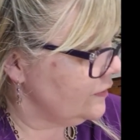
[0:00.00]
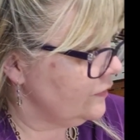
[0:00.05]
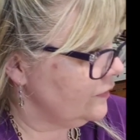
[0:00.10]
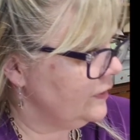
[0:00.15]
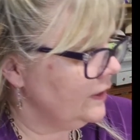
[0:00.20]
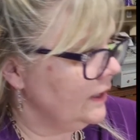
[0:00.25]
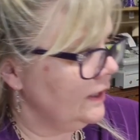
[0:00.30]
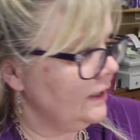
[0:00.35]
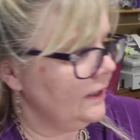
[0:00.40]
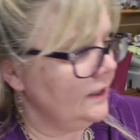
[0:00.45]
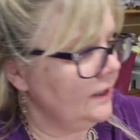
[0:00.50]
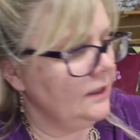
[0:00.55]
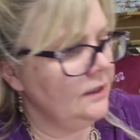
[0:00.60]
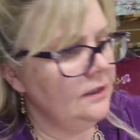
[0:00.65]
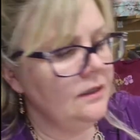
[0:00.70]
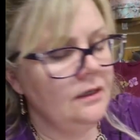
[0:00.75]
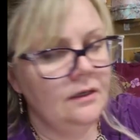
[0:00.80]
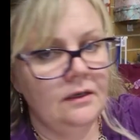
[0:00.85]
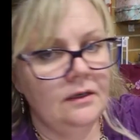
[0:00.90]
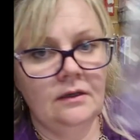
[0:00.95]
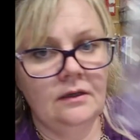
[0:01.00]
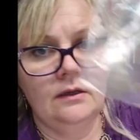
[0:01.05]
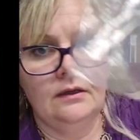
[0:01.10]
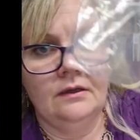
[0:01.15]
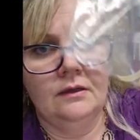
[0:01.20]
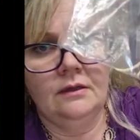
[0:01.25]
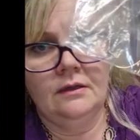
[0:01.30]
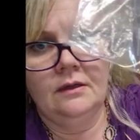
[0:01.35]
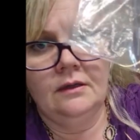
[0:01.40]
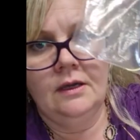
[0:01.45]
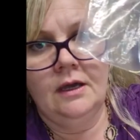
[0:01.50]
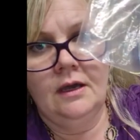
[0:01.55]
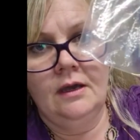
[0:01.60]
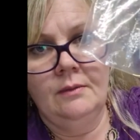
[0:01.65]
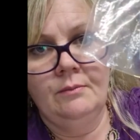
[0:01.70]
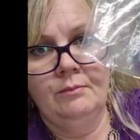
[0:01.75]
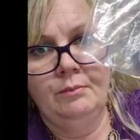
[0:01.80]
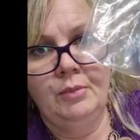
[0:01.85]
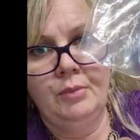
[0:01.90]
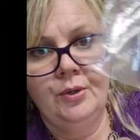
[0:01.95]
the
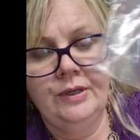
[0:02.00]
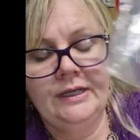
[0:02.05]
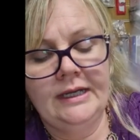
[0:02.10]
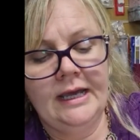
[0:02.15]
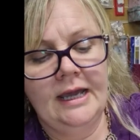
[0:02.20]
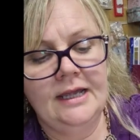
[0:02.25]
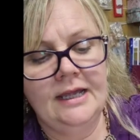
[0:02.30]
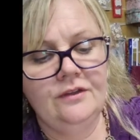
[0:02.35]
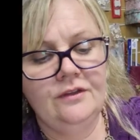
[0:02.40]
0.8